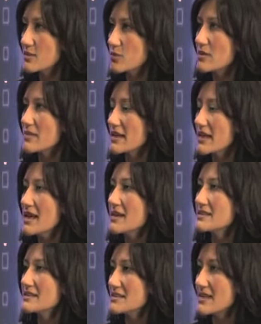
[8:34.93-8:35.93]
and women
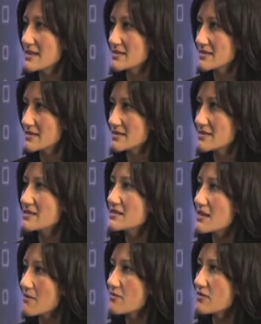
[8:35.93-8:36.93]
sense
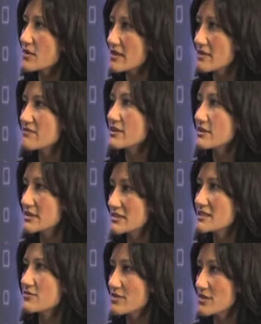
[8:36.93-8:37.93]
discomfort in a very
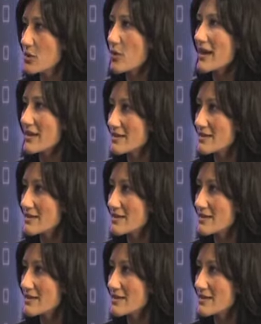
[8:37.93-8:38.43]
different way.